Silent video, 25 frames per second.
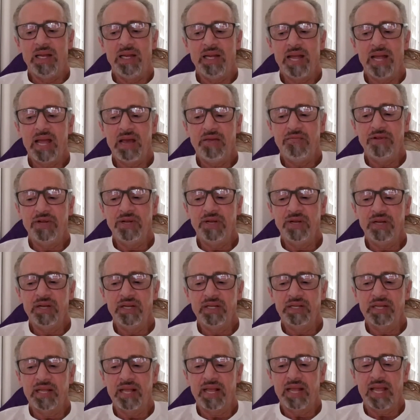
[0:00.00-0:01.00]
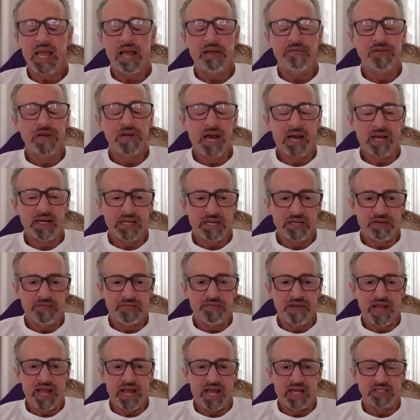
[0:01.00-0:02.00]
haven't, they have not
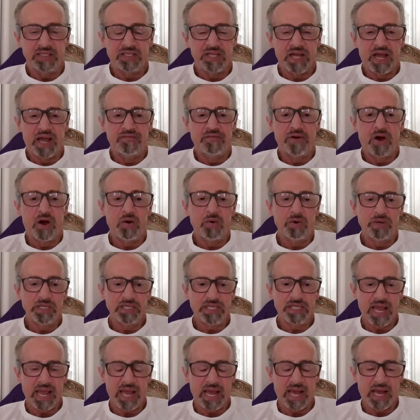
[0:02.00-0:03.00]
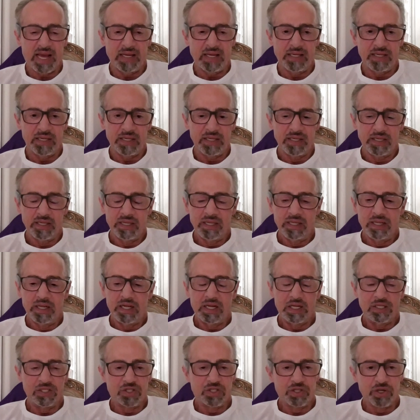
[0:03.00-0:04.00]
advanced. I've always had
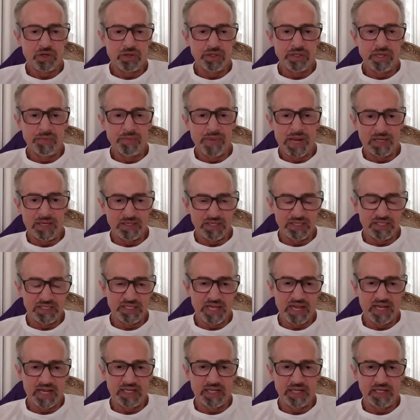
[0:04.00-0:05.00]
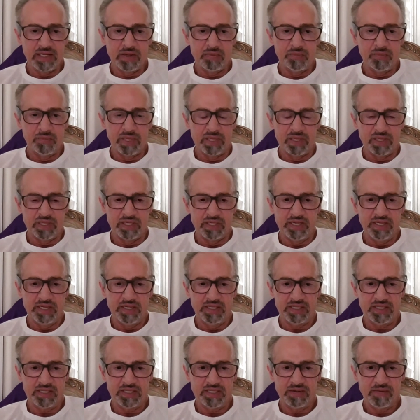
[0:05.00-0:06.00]
a certain amount of psychic
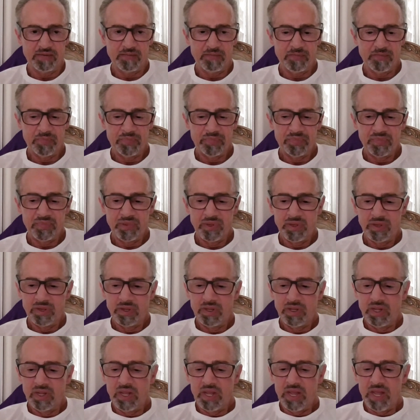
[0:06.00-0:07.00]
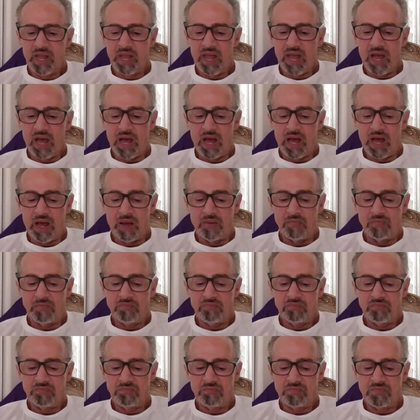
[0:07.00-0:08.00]
abilities. I'm
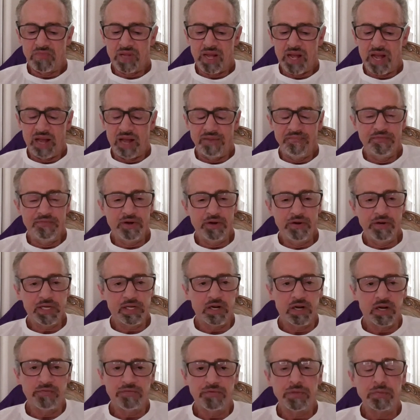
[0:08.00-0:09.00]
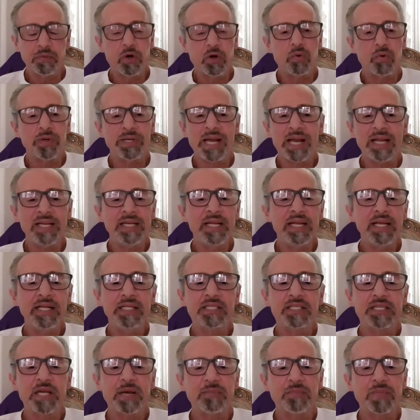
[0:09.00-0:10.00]
very comfortable. When I need
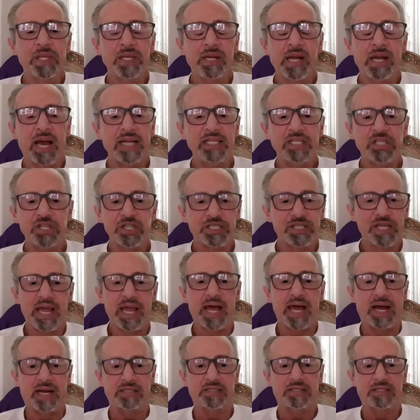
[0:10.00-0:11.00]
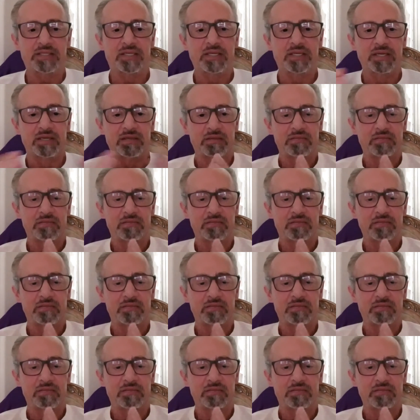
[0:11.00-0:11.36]
something, I just ask.